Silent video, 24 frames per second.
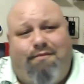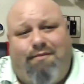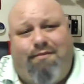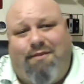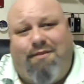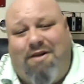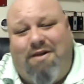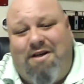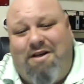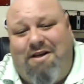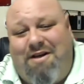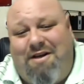
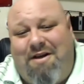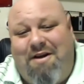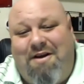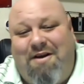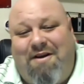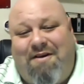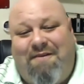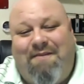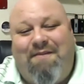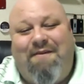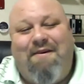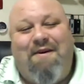
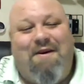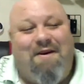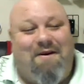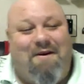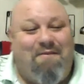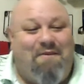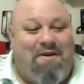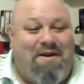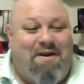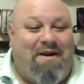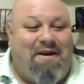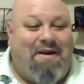I'm
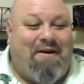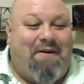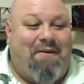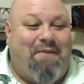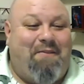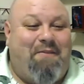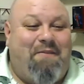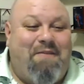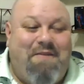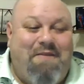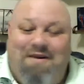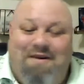kicking
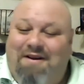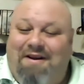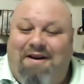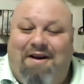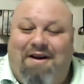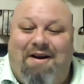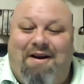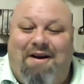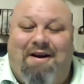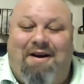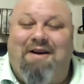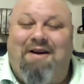them.
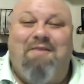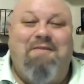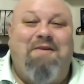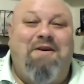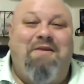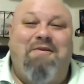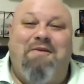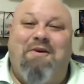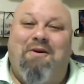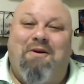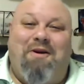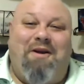I
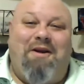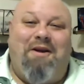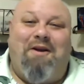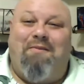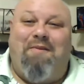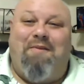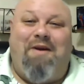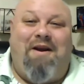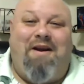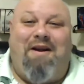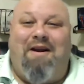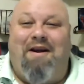mean, they're good,
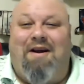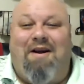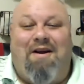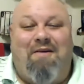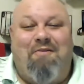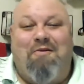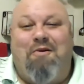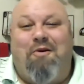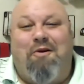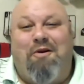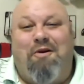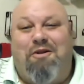man. I
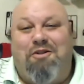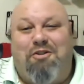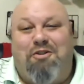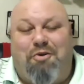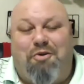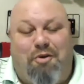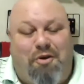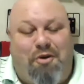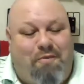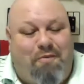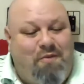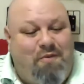really
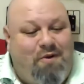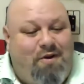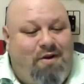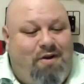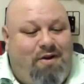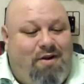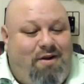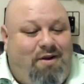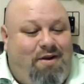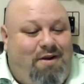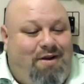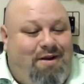enjoy
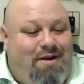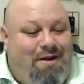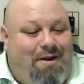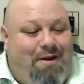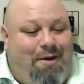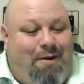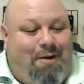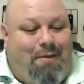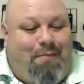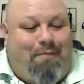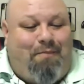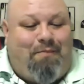
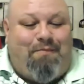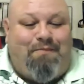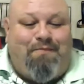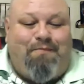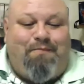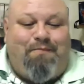them.